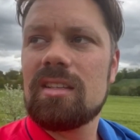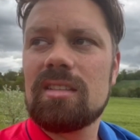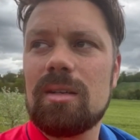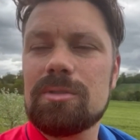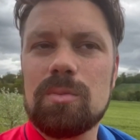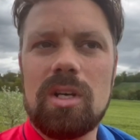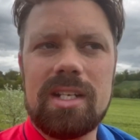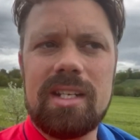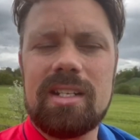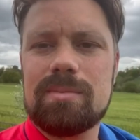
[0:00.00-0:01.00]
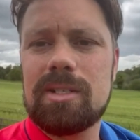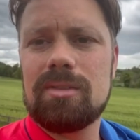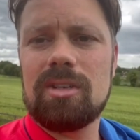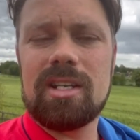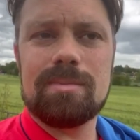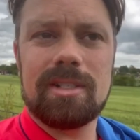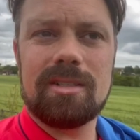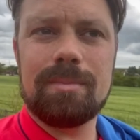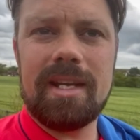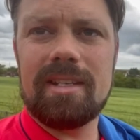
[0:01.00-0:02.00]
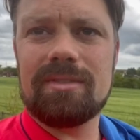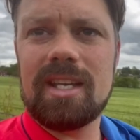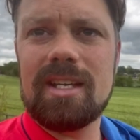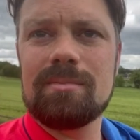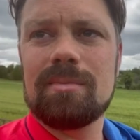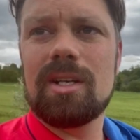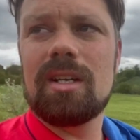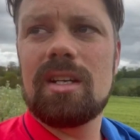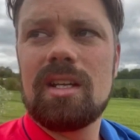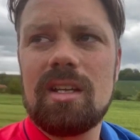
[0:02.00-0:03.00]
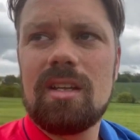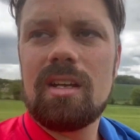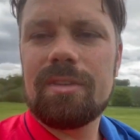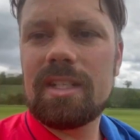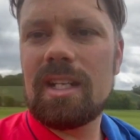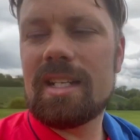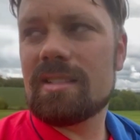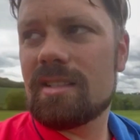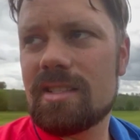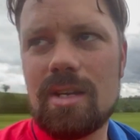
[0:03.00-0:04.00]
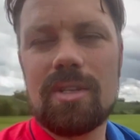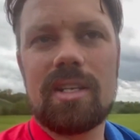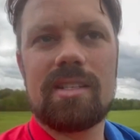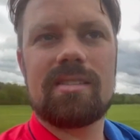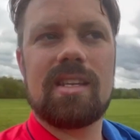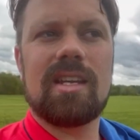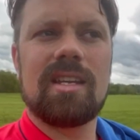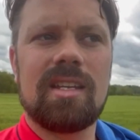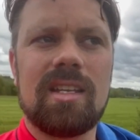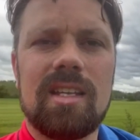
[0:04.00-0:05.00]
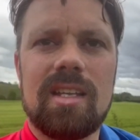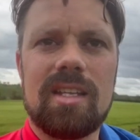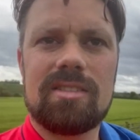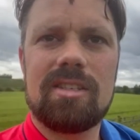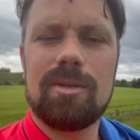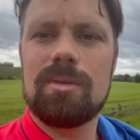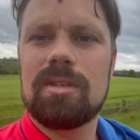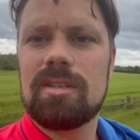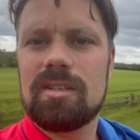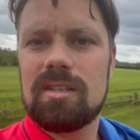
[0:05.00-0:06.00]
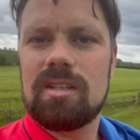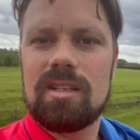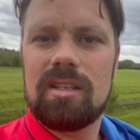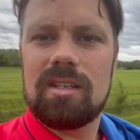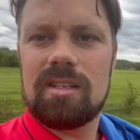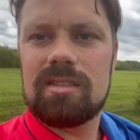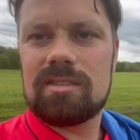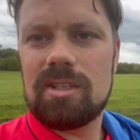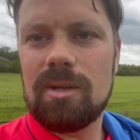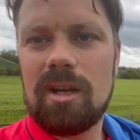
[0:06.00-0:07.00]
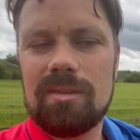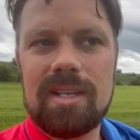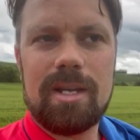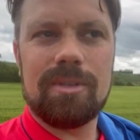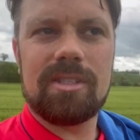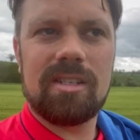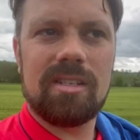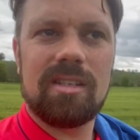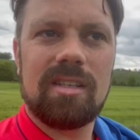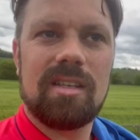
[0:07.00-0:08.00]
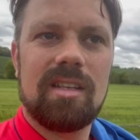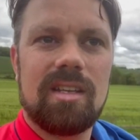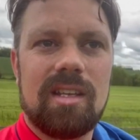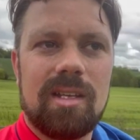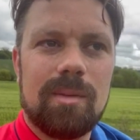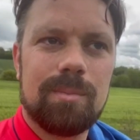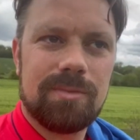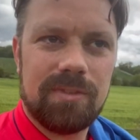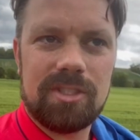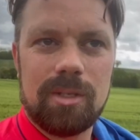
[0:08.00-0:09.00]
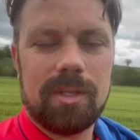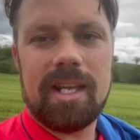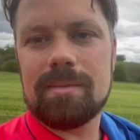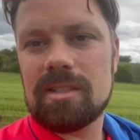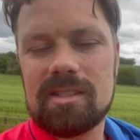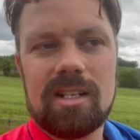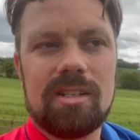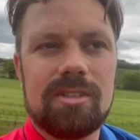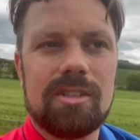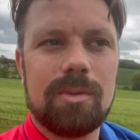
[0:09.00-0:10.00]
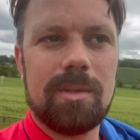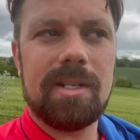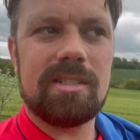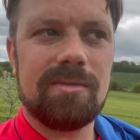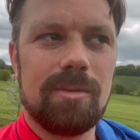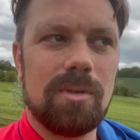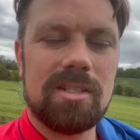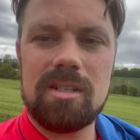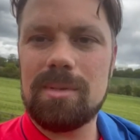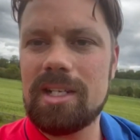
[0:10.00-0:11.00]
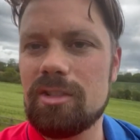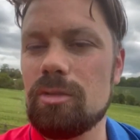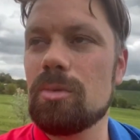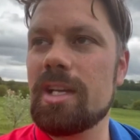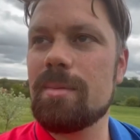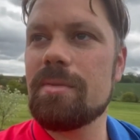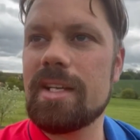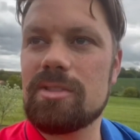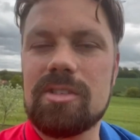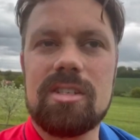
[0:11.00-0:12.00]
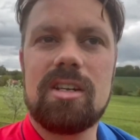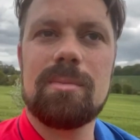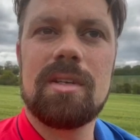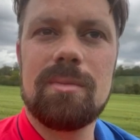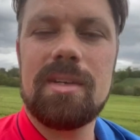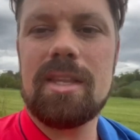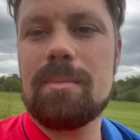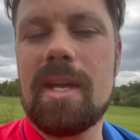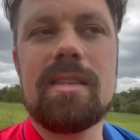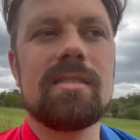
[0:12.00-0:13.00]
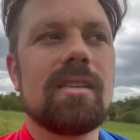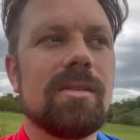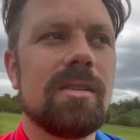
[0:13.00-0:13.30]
come to wind it in. It's been all right. It's been a competitive game, but I think the lads can tell that it's two half-hours for two games. It's 120 minutes of football. That's like playing a normal game with extra time, without the pen, so...